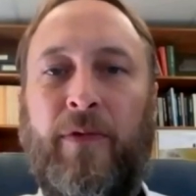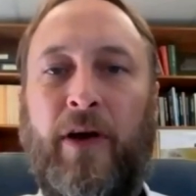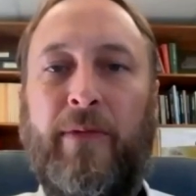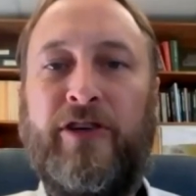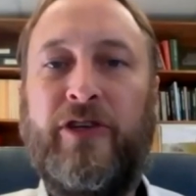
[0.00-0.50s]

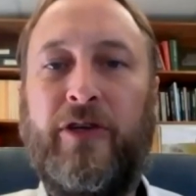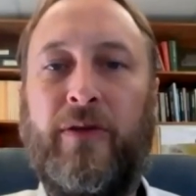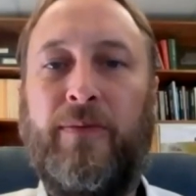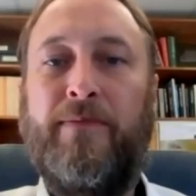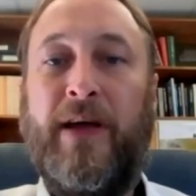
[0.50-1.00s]

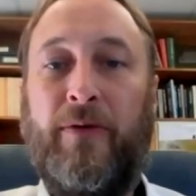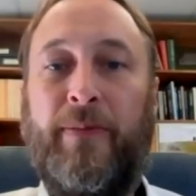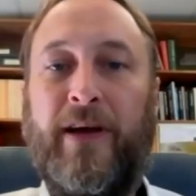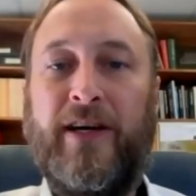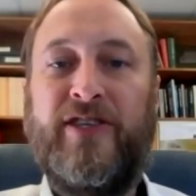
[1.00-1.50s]
commercial milk
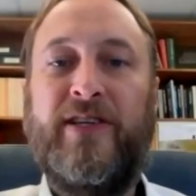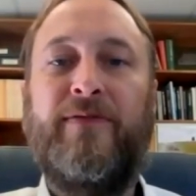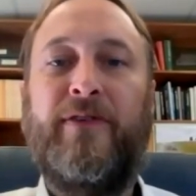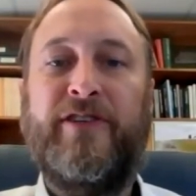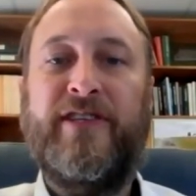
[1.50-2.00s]
production
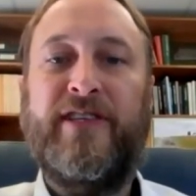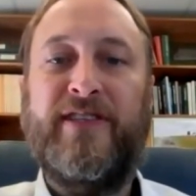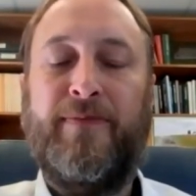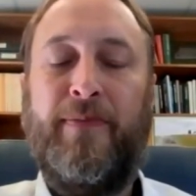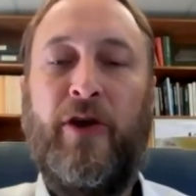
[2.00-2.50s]

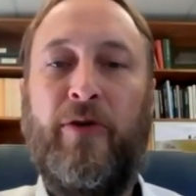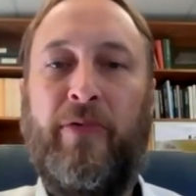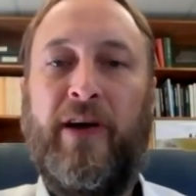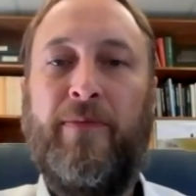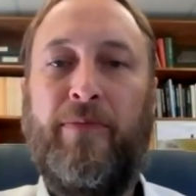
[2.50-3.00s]
versus a
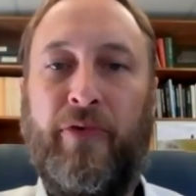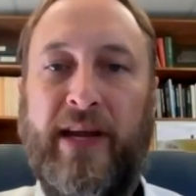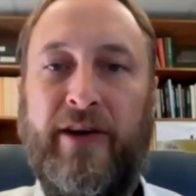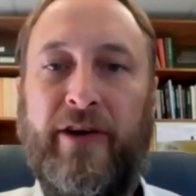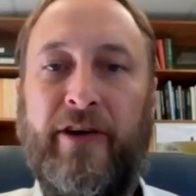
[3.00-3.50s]
purebred
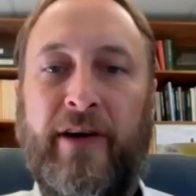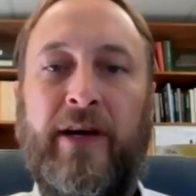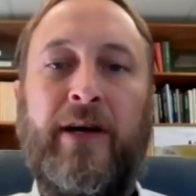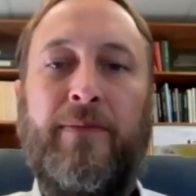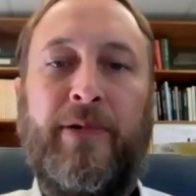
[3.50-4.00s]
breeder
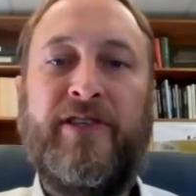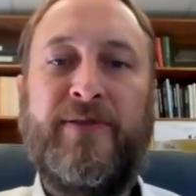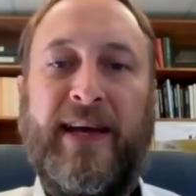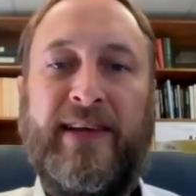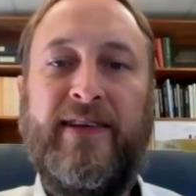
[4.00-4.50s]

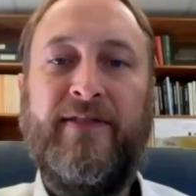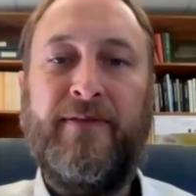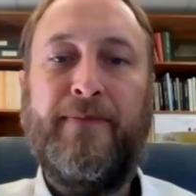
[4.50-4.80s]
perspective.